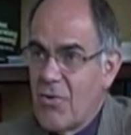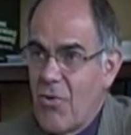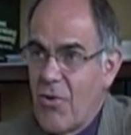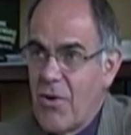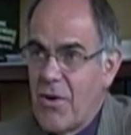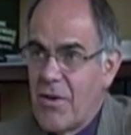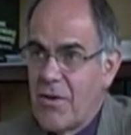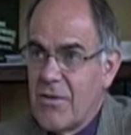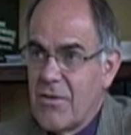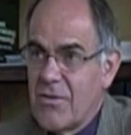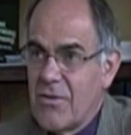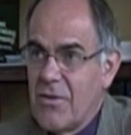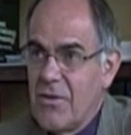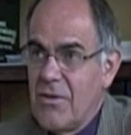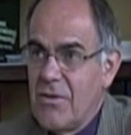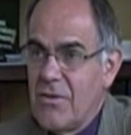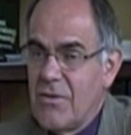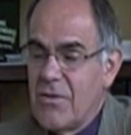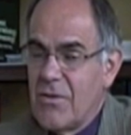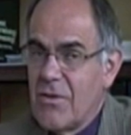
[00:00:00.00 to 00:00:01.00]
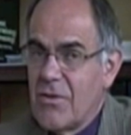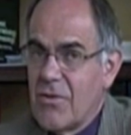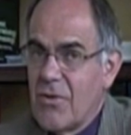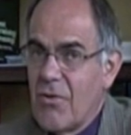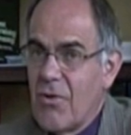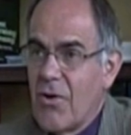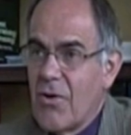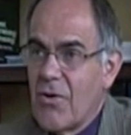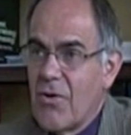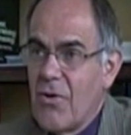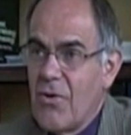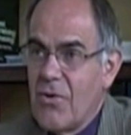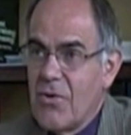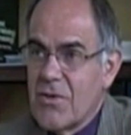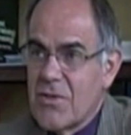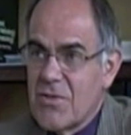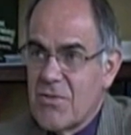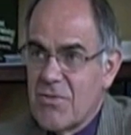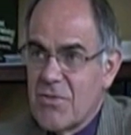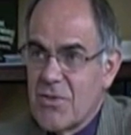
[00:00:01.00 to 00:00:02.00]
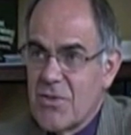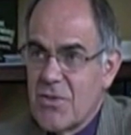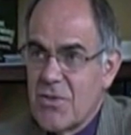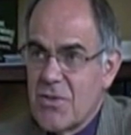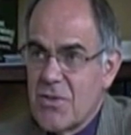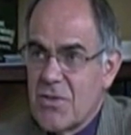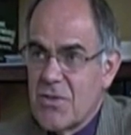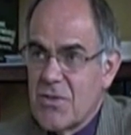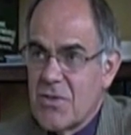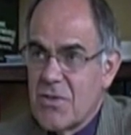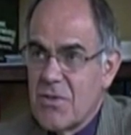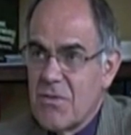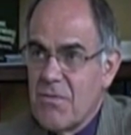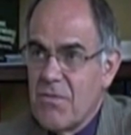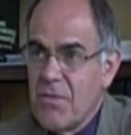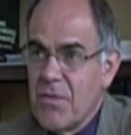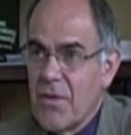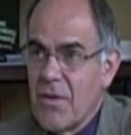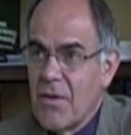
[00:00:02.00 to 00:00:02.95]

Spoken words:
chronic disease. So our goal as physicians